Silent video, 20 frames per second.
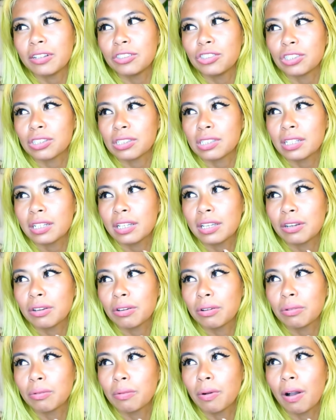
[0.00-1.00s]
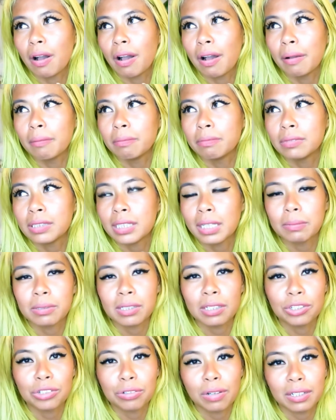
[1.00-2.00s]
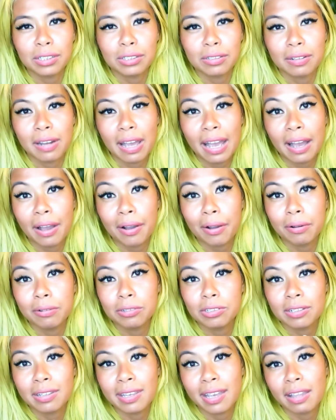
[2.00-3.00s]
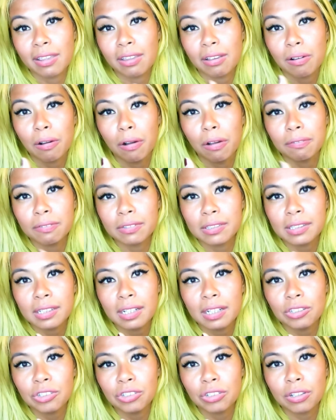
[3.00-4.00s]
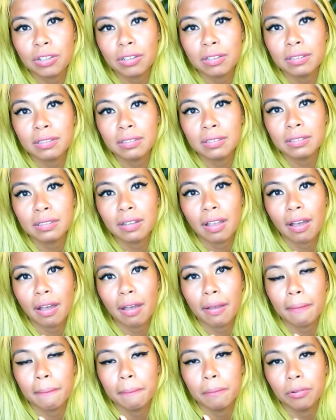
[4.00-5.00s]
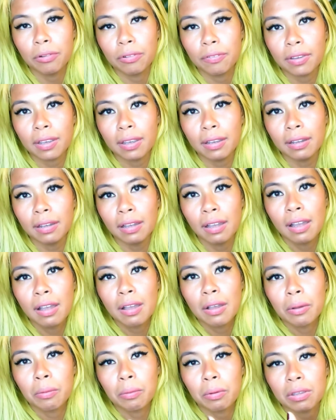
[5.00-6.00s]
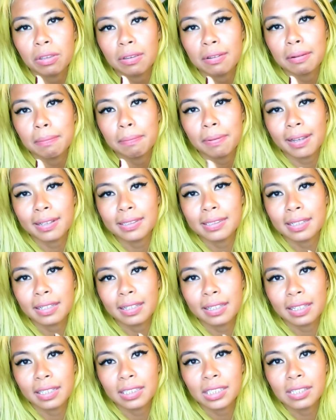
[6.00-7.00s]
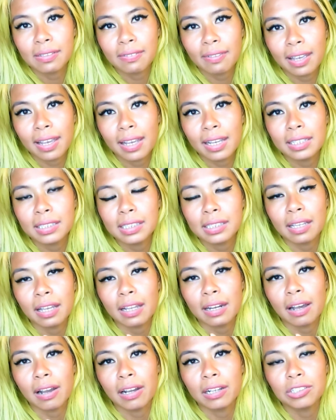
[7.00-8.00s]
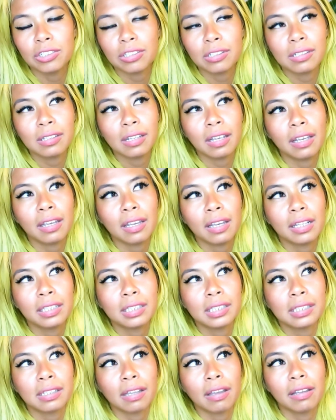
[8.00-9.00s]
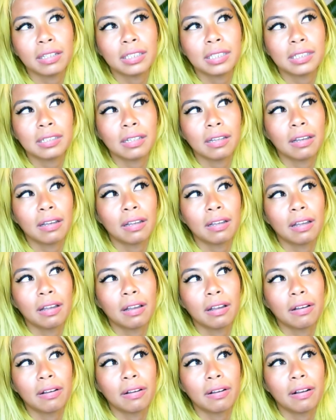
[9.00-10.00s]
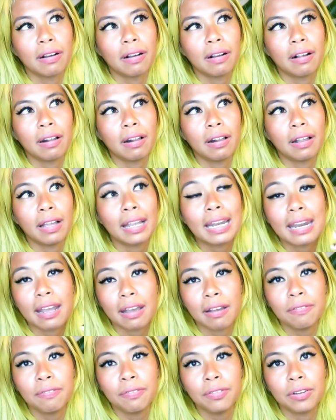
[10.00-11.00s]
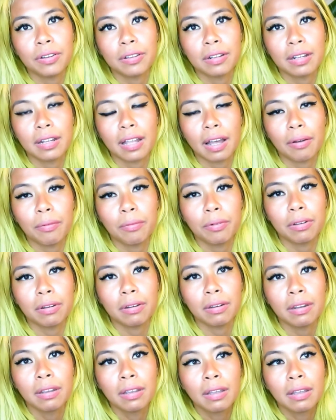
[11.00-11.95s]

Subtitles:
just little tips and tricks on how to get the conversation moving when you're painting kids' face, and I just think it's an effort that would